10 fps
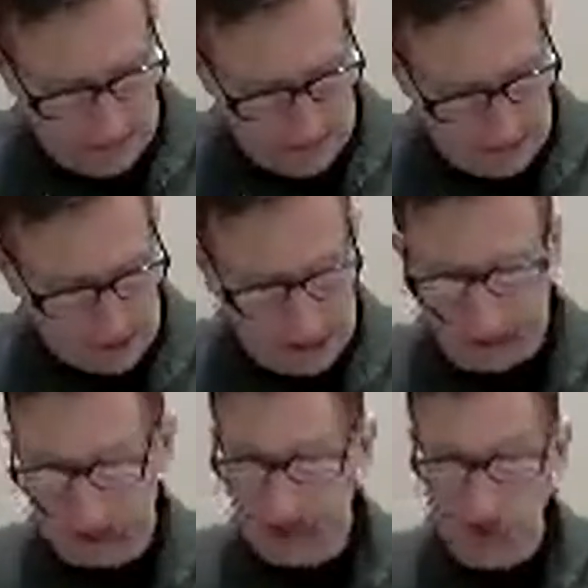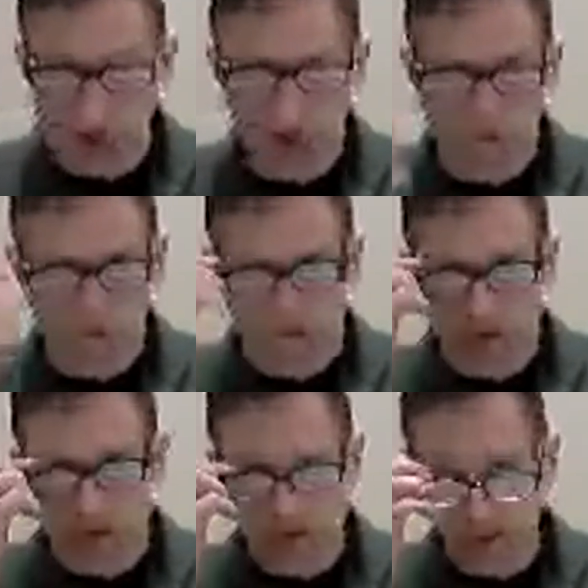again,
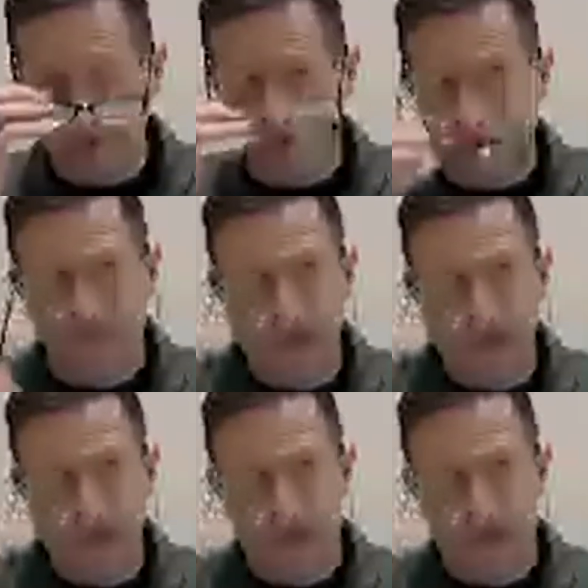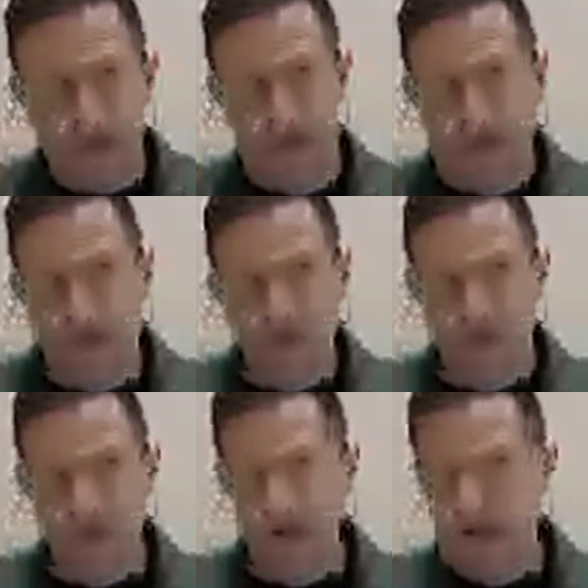the Fleet and Family Support Center
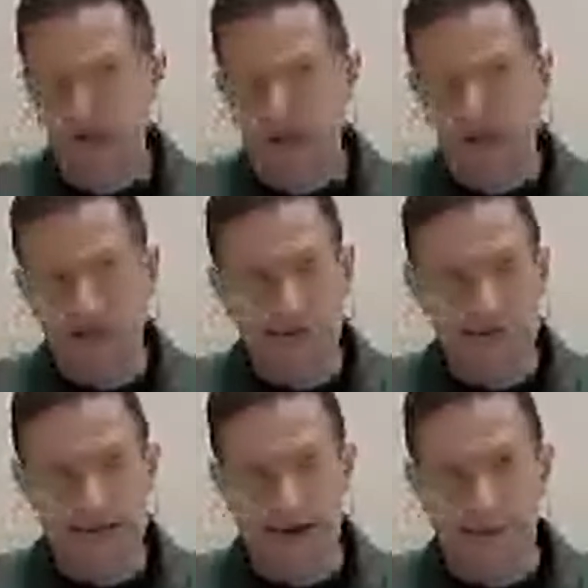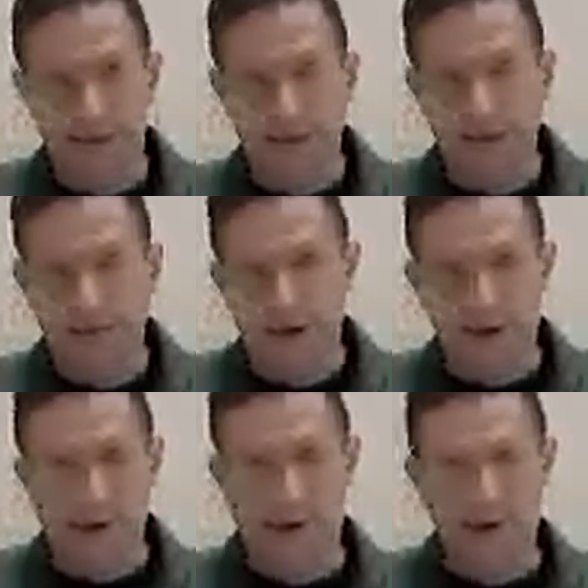has got services to help you with
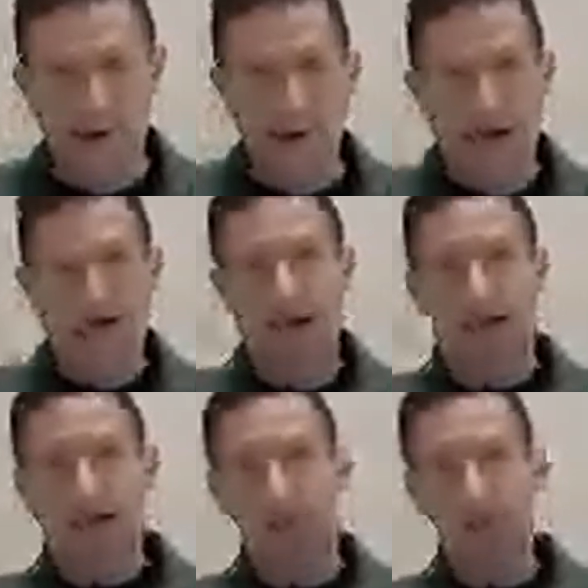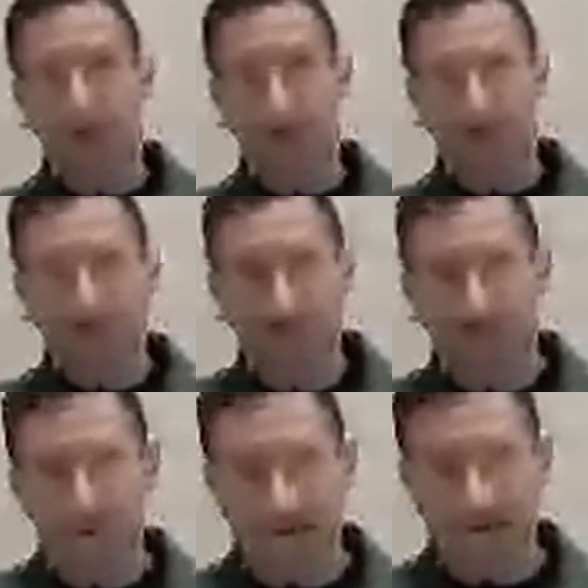budgeting. Navy Marine Corps Relief
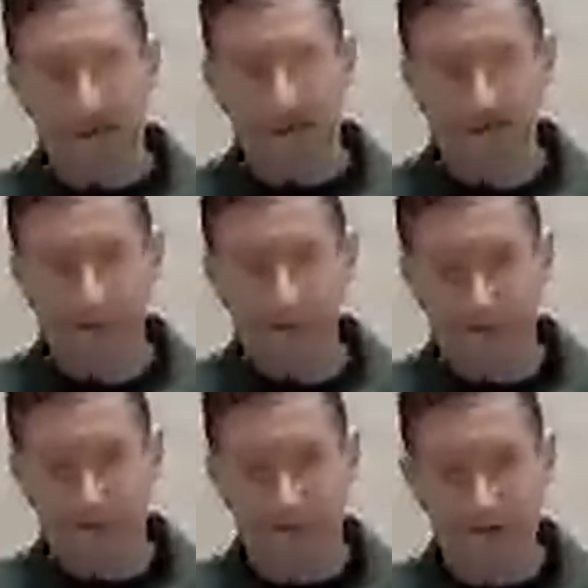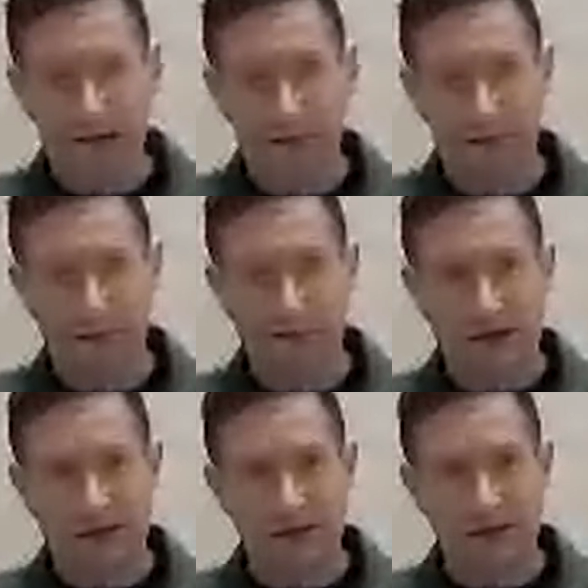has got services to help you with
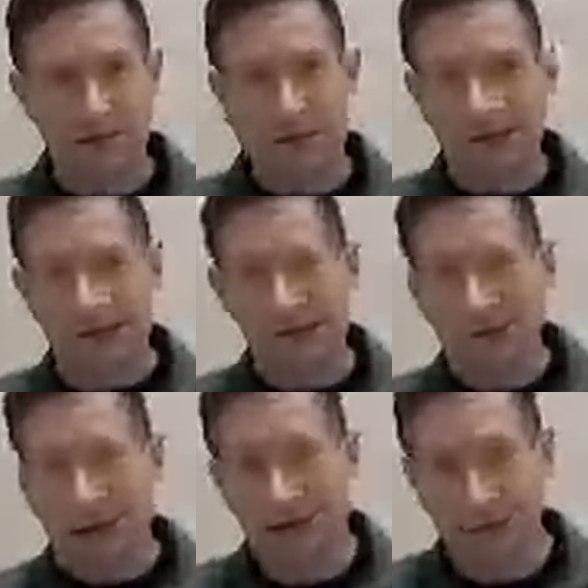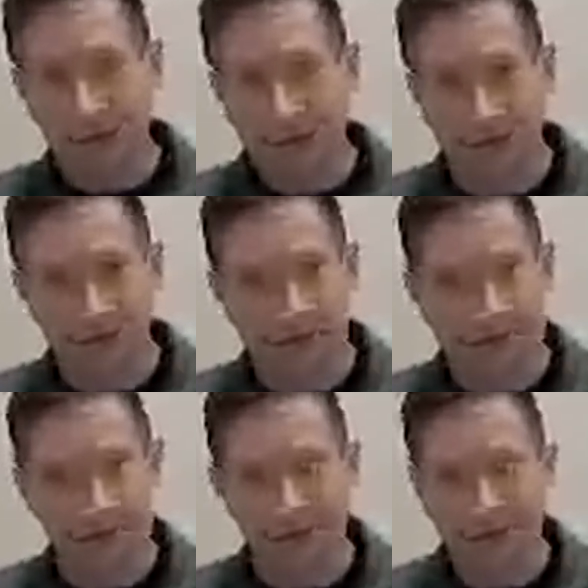budgeting. Speaking of Navy Marine Corps
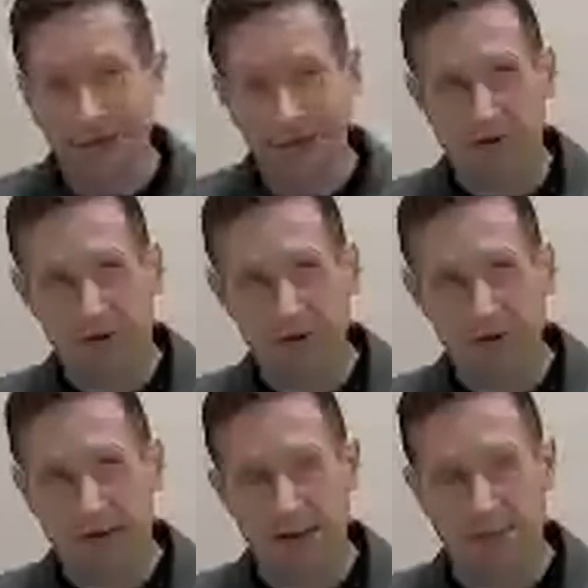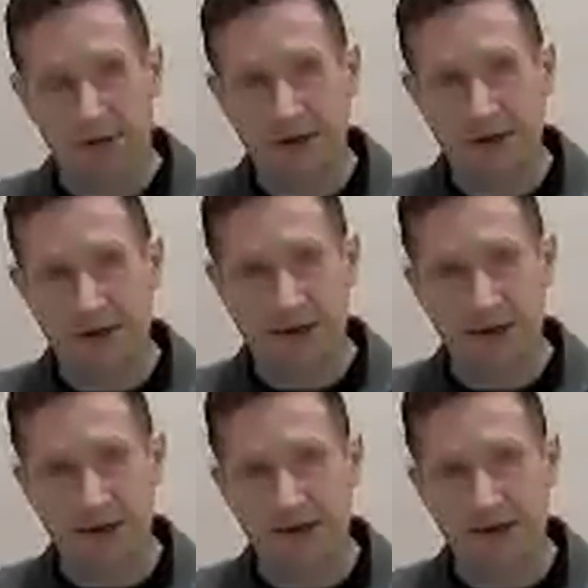Relief, great operation
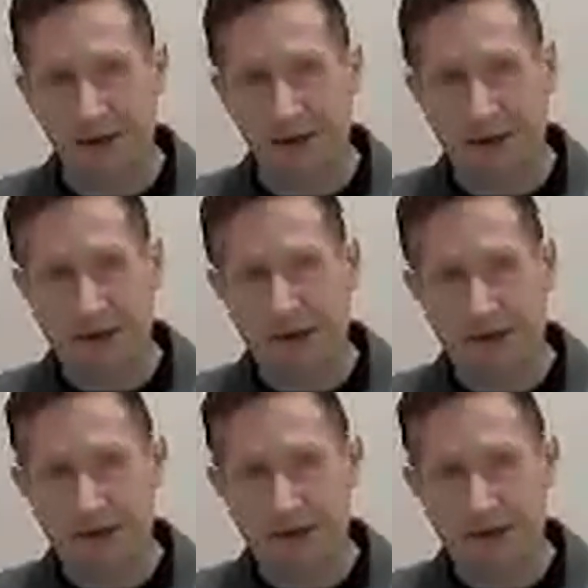there. And